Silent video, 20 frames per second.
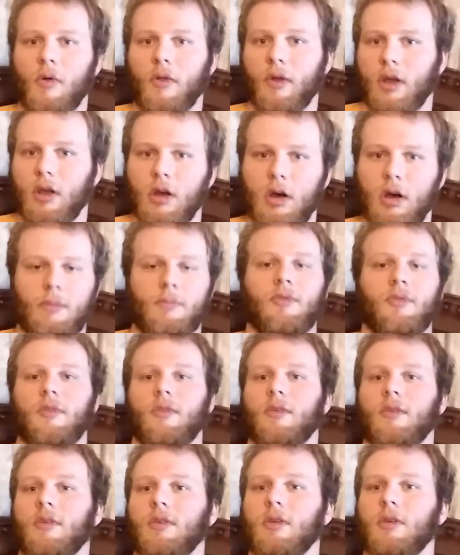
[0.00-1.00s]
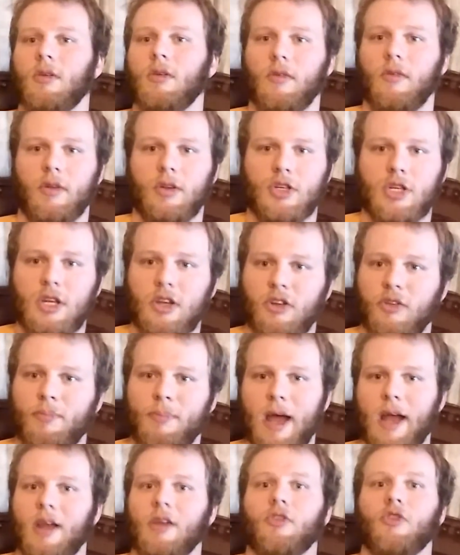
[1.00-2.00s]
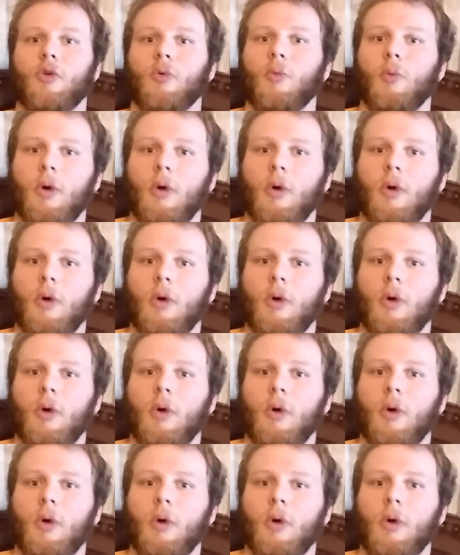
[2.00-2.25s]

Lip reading: the cups or the cheese packets or